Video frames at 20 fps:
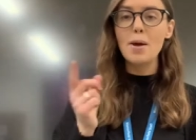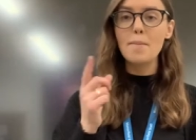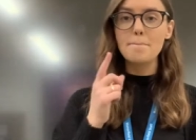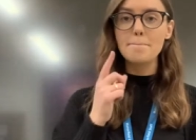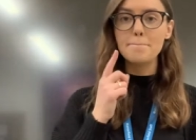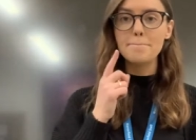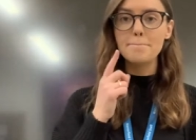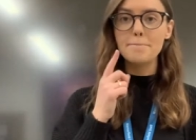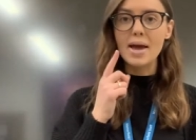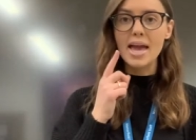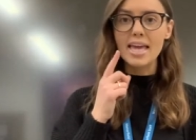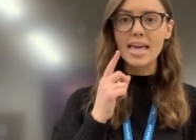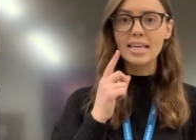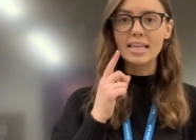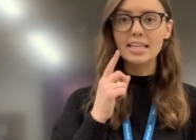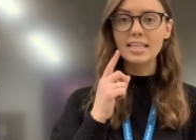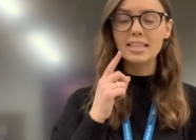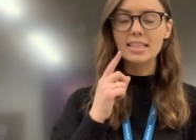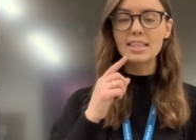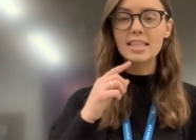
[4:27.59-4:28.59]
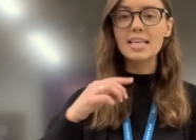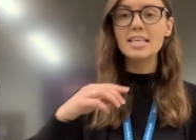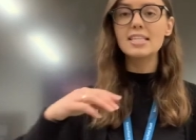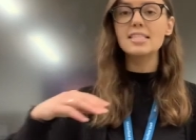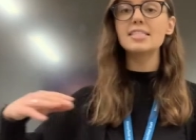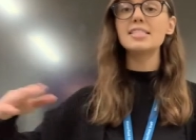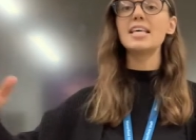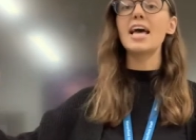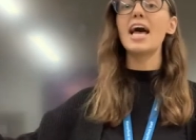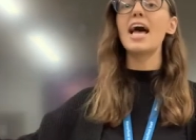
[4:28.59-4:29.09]
make the
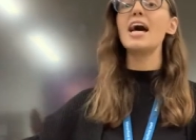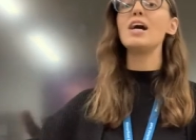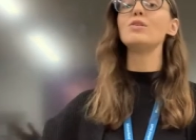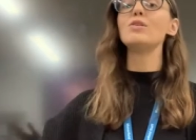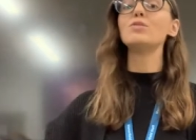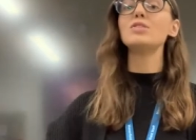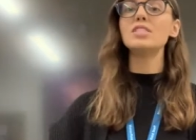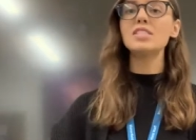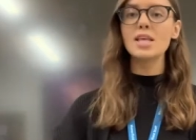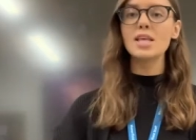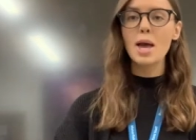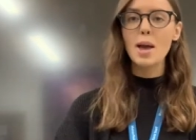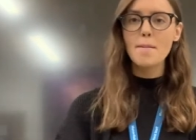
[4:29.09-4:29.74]
sounds,